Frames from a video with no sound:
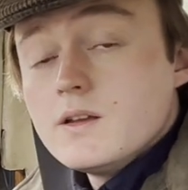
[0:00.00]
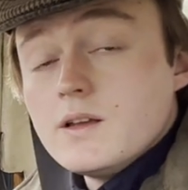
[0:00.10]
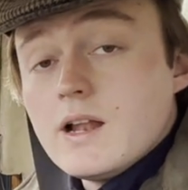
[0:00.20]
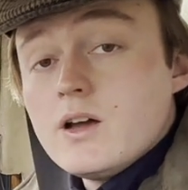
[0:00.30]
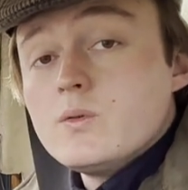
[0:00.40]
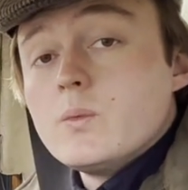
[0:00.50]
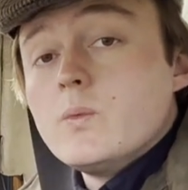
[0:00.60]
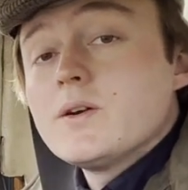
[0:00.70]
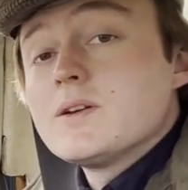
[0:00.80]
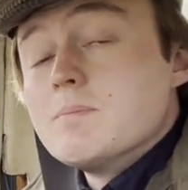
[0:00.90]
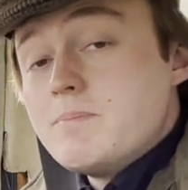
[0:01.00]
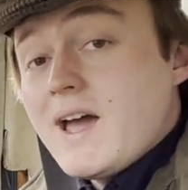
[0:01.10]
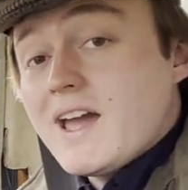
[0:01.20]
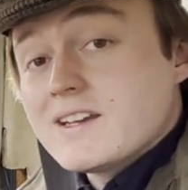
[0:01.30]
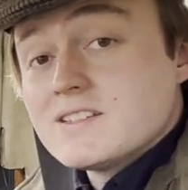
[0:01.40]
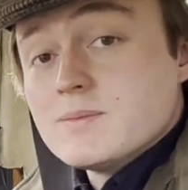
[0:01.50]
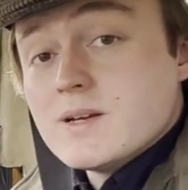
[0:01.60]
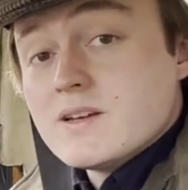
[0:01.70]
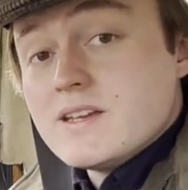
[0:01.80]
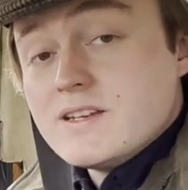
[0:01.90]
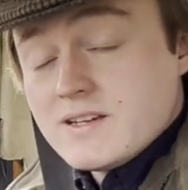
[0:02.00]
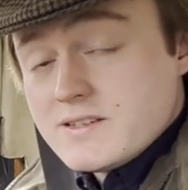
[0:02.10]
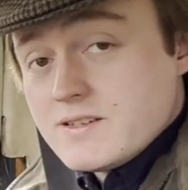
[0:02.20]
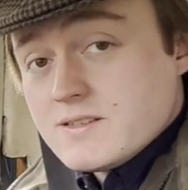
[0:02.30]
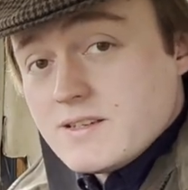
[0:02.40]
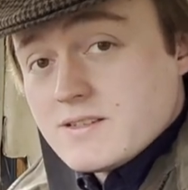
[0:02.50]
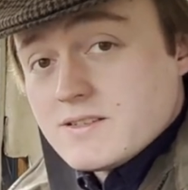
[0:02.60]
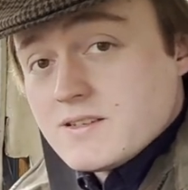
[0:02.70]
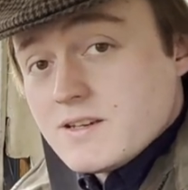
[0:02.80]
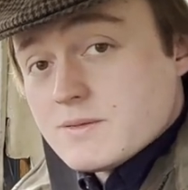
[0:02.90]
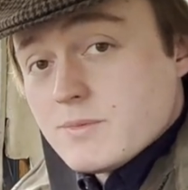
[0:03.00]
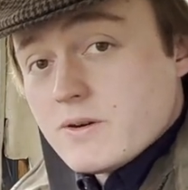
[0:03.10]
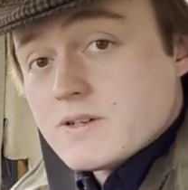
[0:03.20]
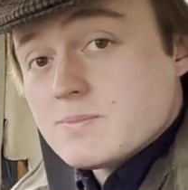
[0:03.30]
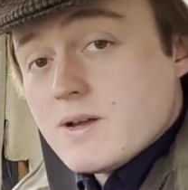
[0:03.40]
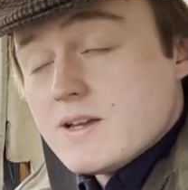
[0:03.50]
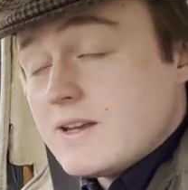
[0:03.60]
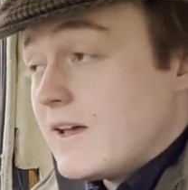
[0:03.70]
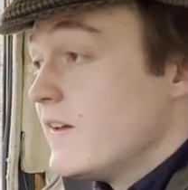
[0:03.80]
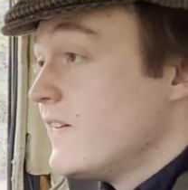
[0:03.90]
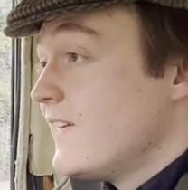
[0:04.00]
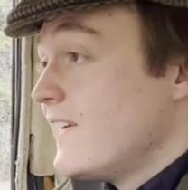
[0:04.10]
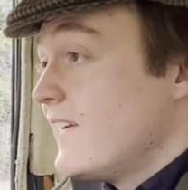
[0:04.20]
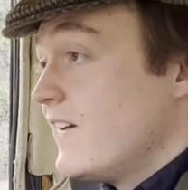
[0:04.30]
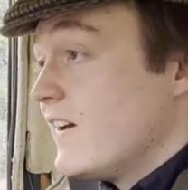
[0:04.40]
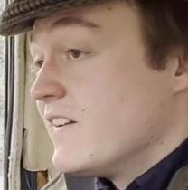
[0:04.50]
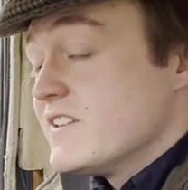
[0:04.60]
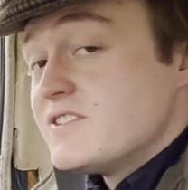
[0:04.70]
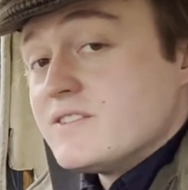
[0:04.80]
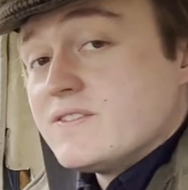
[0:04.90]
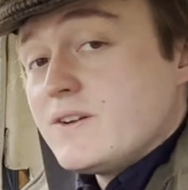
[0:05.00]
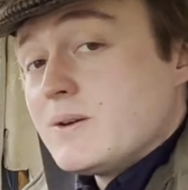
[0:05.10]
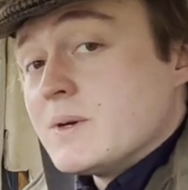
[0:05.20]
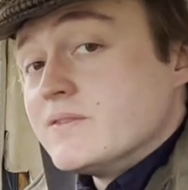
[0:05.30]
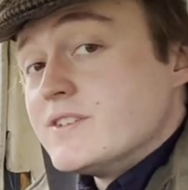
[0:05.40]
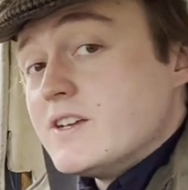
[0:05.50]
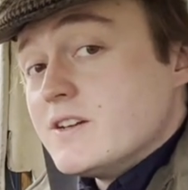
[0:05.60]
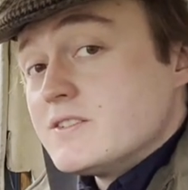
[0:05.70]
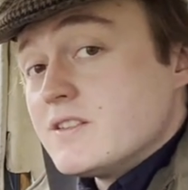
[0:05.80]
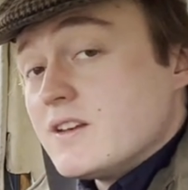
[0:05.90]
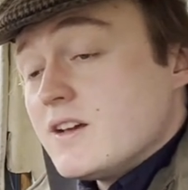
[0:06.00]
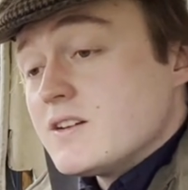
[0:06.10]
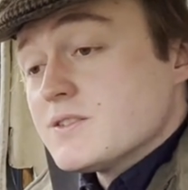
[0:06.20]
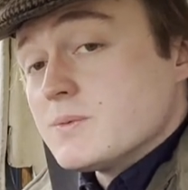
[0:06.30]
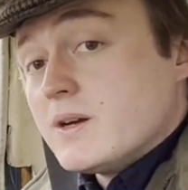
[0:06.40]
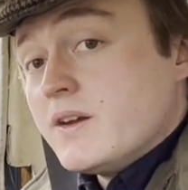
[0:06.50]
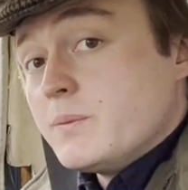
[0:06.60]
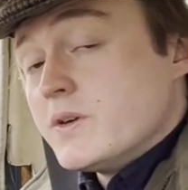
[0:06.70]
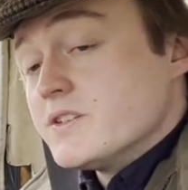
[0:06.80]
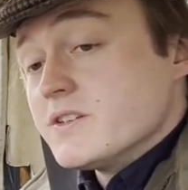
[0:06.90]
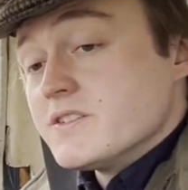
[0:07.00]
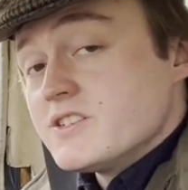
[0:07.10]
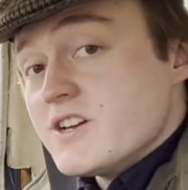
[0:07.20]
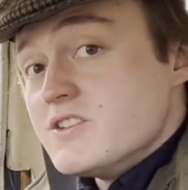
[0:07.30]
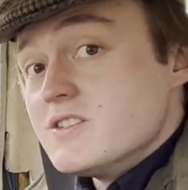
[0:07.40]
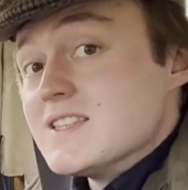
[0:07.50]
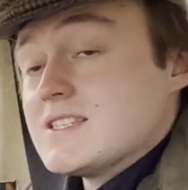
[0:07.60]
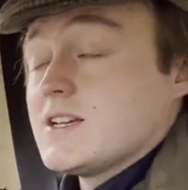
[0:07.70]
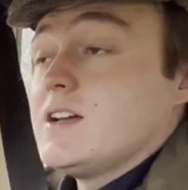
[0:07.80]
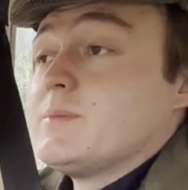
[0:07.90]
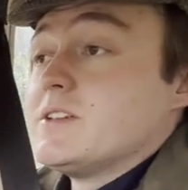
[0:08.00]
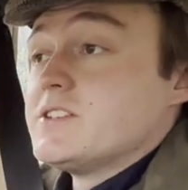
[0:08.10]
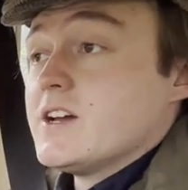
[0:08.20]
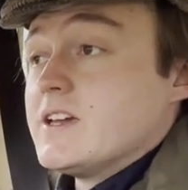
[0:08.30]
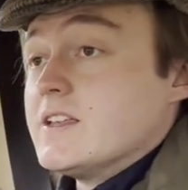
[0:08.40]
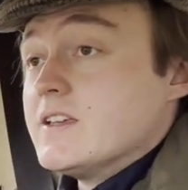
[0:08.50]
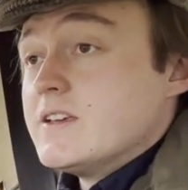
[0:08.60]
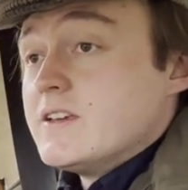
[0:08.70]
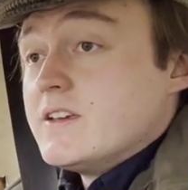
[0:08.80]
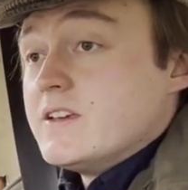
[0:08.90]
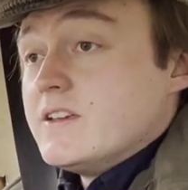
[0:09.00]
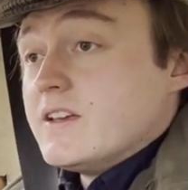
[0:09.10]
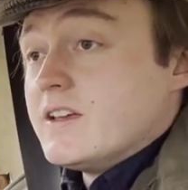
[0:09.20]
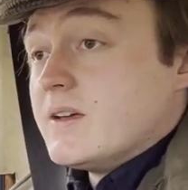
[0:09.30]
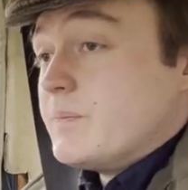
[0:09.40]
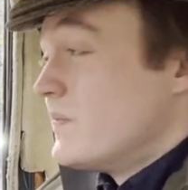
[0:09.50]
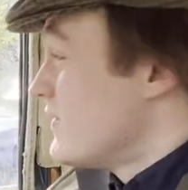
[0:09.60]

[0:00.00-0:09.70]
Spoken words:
Hello and welcome back to my 1966 Morris Minor. This is a follow-up video to the last one in which I changed the timing chain. And